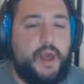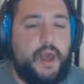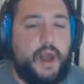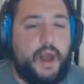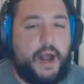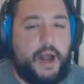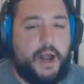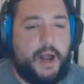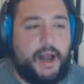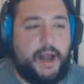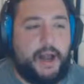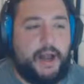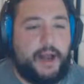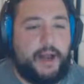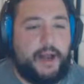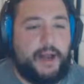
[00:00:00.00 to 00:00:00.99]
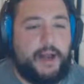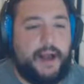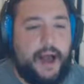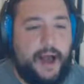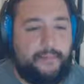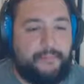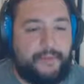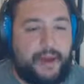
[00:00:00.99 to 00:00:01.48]

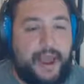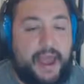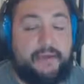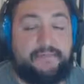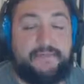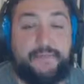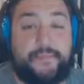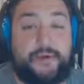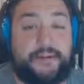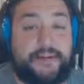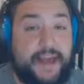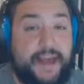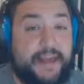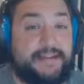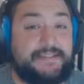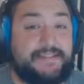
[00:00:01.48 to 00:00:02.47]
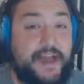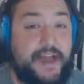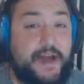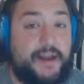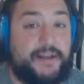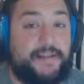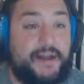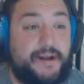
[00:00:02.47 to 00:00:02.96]
I'm gonna have to put
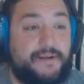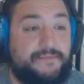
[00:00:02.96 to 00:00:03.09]
Kangaskhan in there.